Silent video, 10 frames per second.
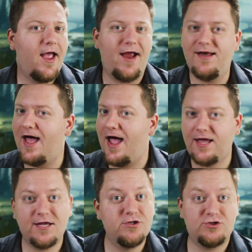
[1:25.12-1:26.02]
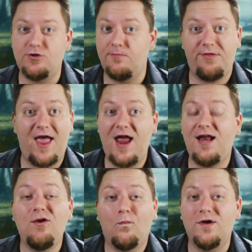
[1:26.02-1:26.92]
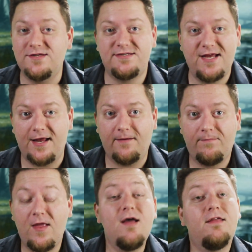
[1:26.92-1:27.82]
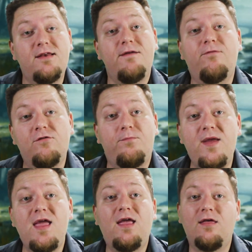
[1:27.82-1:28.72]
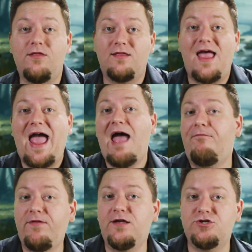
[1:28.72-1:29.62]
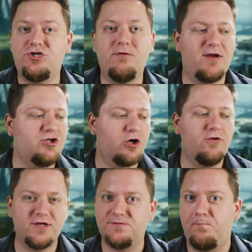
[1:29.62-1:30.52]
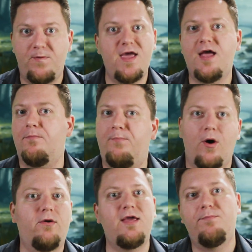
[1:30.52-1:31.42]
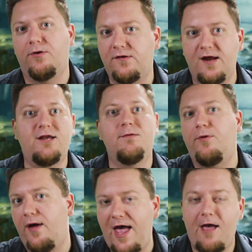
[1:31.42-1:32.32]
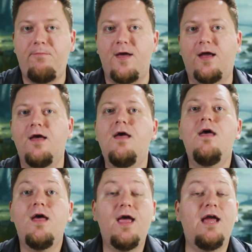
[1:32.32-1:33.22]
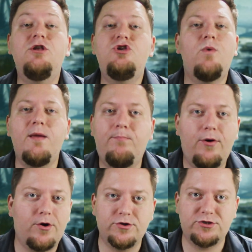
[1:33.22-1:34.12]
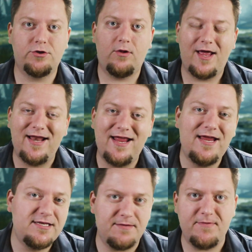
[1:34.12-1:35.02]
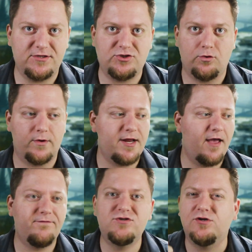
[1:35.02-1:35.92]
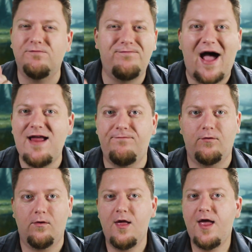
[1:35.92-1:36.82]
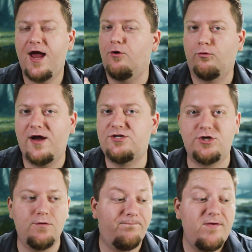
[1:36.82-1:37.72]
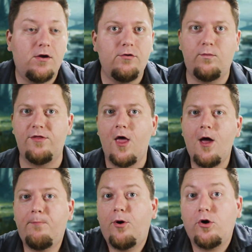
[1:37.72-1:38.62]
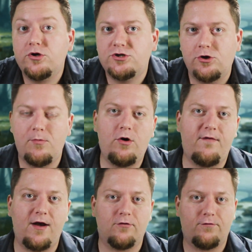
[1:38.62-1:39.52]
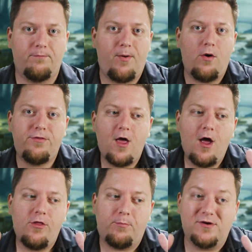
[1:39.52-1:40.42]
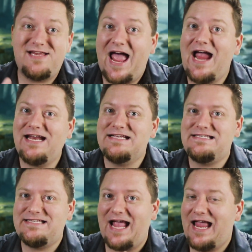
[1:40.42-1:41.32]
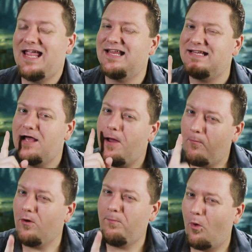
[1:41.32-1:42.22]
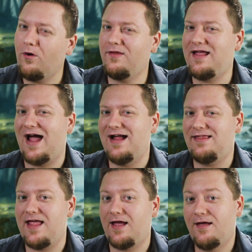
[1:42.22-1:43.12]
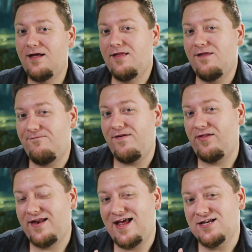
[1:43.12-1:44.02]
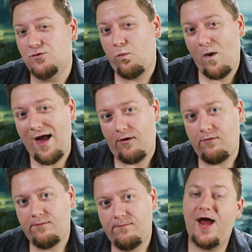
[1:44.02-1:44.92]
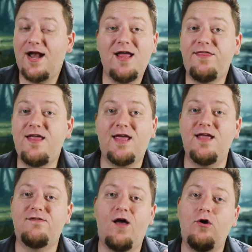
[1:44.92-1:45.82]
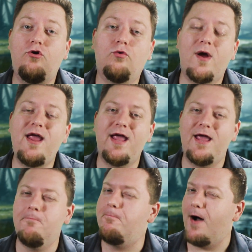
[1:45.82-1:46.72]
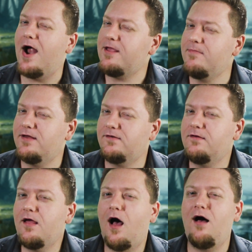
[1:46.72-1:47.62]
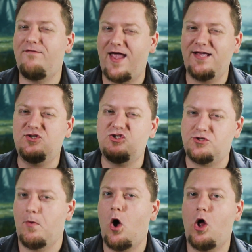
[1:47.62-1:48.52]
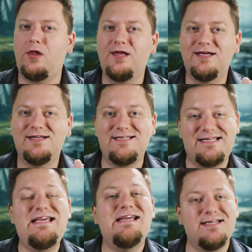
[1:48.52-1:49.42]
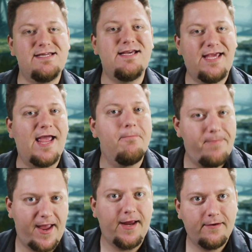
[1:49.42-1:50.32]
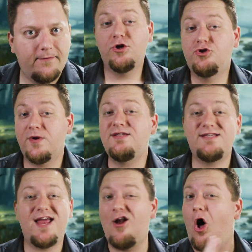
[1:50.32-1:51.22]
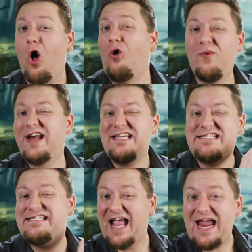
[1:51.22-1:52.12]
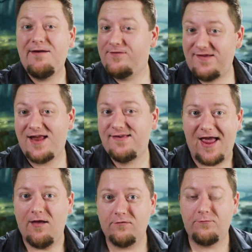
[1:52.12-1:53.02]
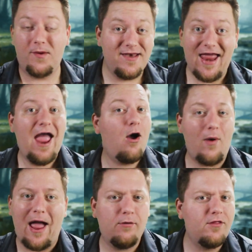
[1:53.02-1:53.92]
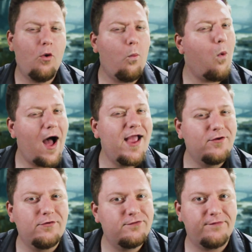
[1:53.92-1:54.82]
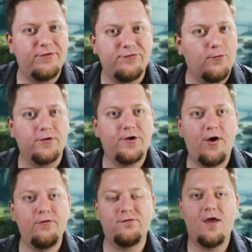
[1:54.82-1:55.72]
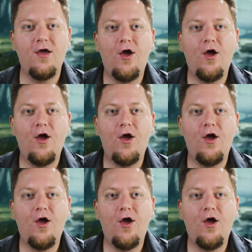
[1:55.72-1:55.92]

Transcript: and I consumed that in one sitting. The difference being that the Halfling's Gem had turned this big, bulky, predictable epic into a personal and intimate story of survival and rescue filled with personal motivators for both the protagonists and, more importantly, I think, the villain as well. And I think it's a great embodiment of a small D and D campaign. Drizzt had already saved Ten Towns, but now out in the wilds of the Sword Coast,